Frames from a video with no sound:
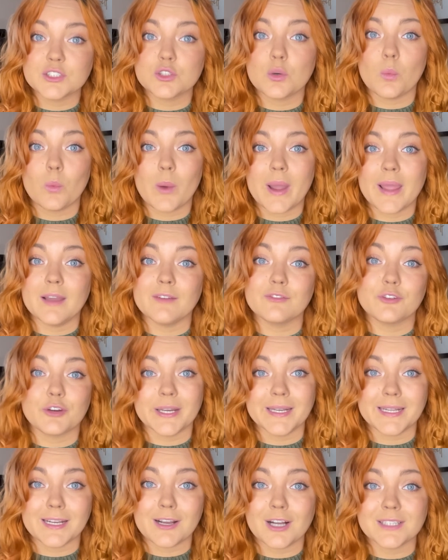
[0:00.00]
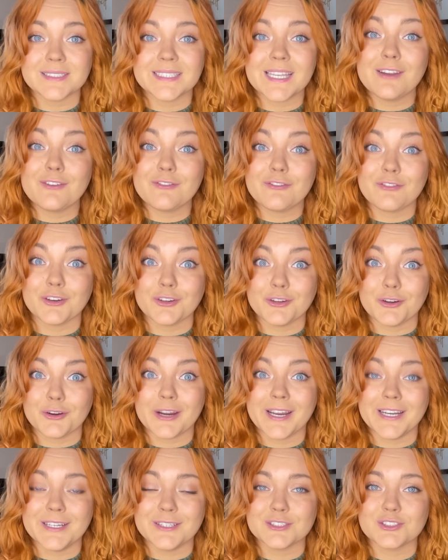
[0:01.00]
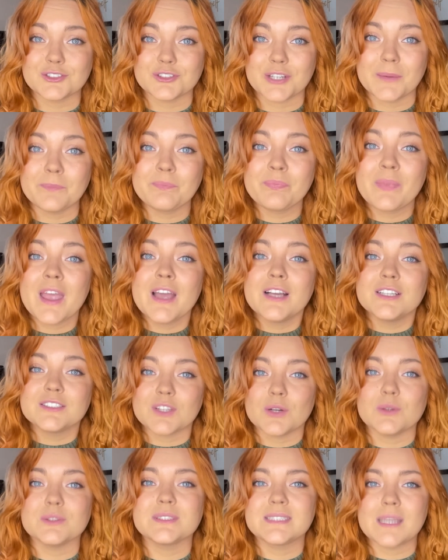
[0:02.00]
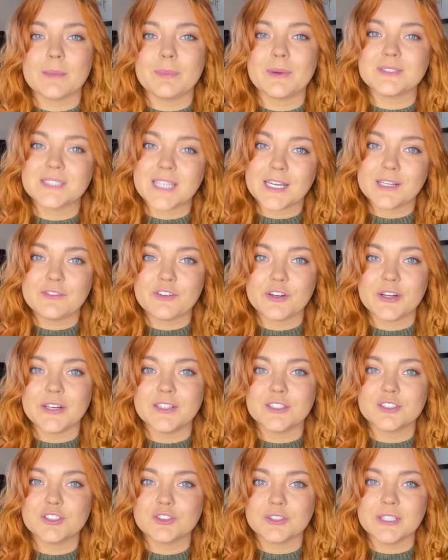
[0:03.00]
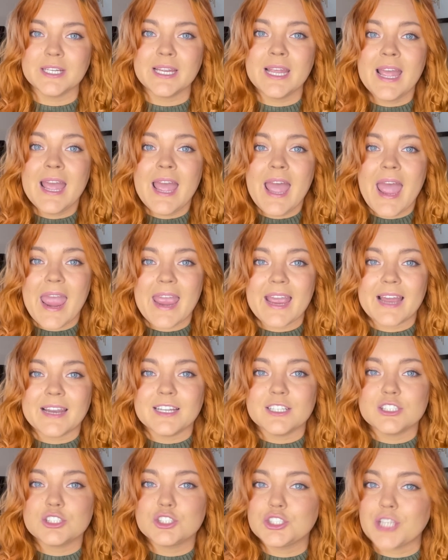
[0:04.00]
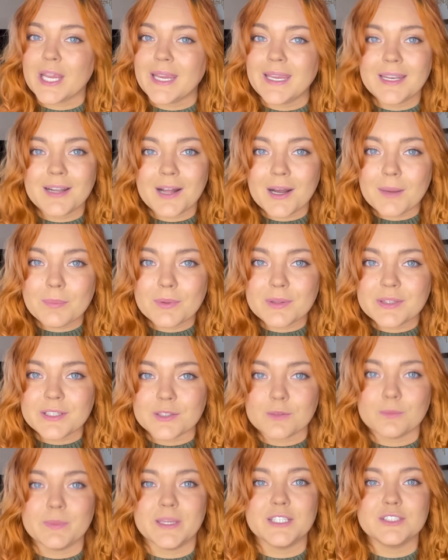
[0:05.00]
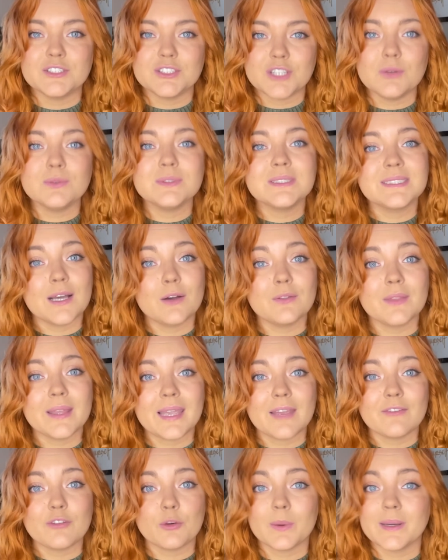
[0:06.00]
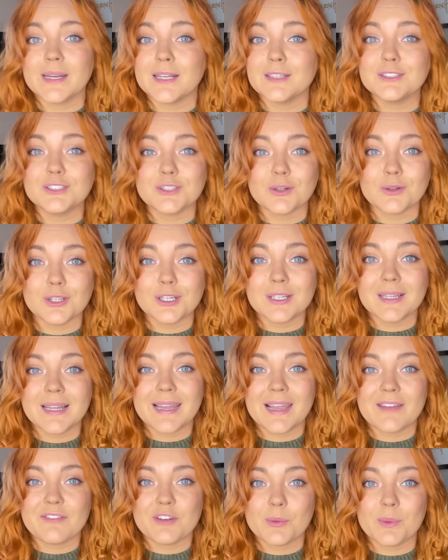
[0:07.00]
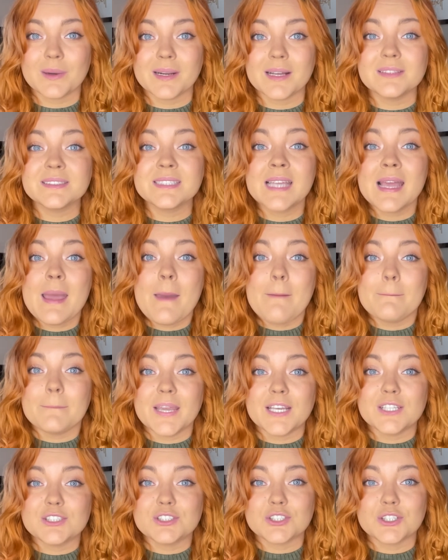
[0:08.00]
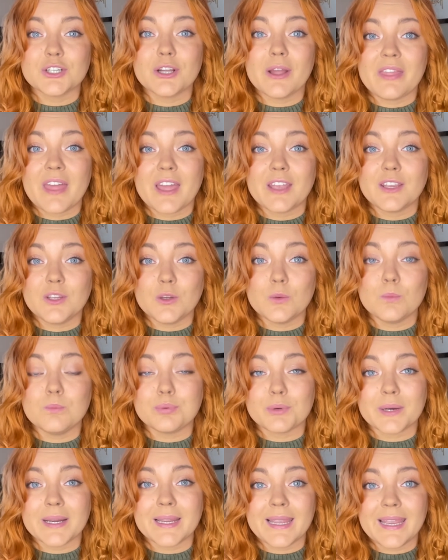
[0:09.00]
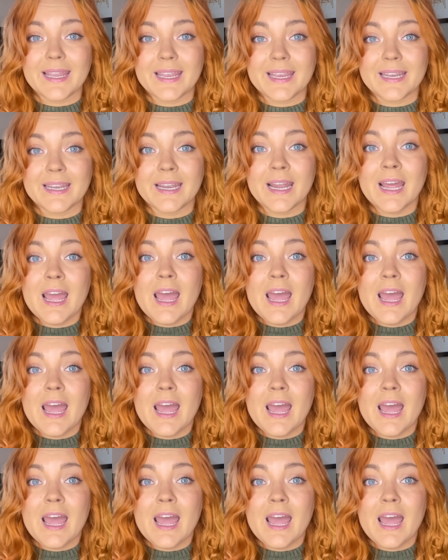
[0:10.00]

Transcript: way of creating content for your industry. So step outside of your industry and shake it up a little bit. Don't sound like everyone else. Don't look like everyone else. Make sure that you bring in